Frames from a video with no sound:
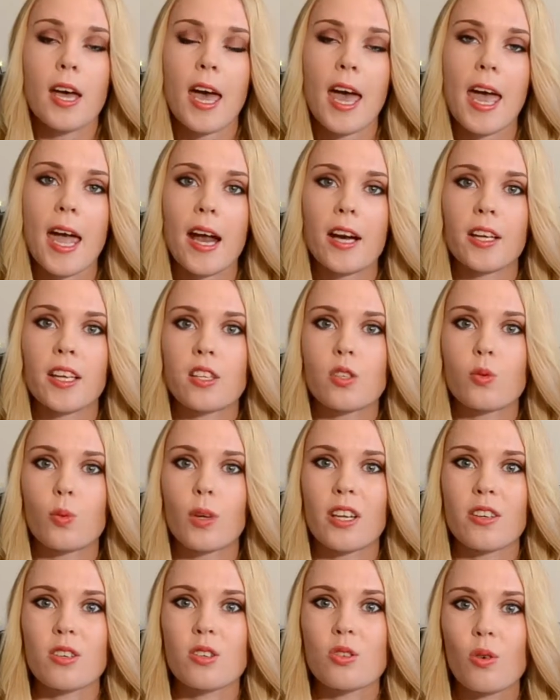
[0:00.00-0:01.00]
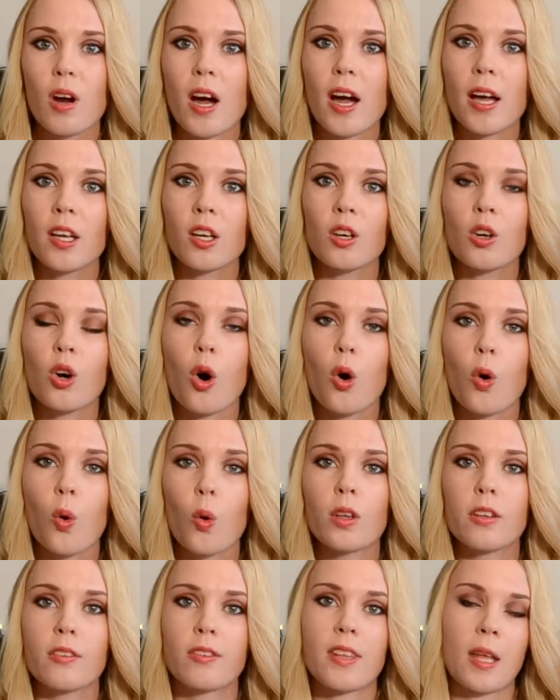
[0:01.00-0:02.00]
air gets really dry and
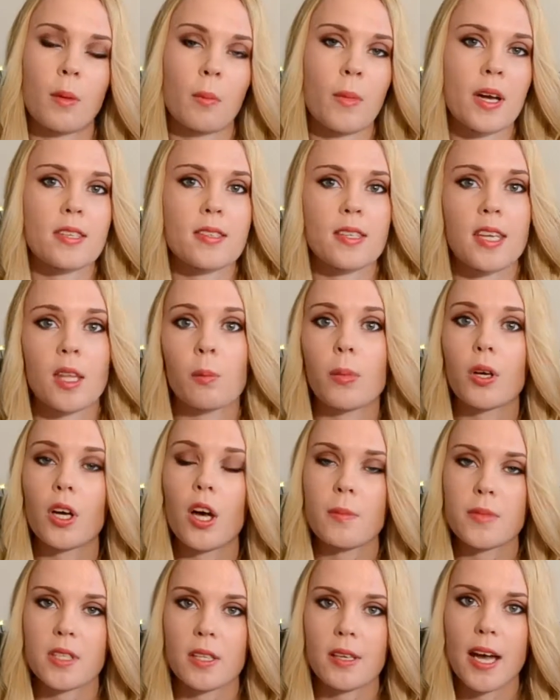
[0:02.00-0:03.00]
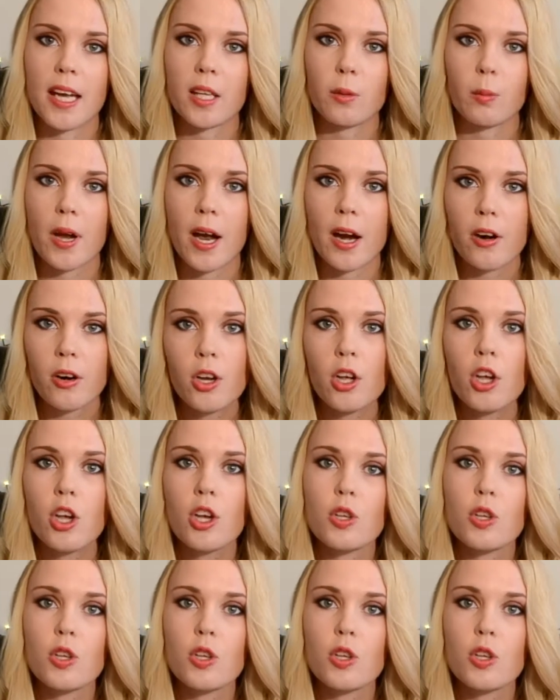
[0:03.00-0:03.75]
cold, then my skin becomes a nightmare.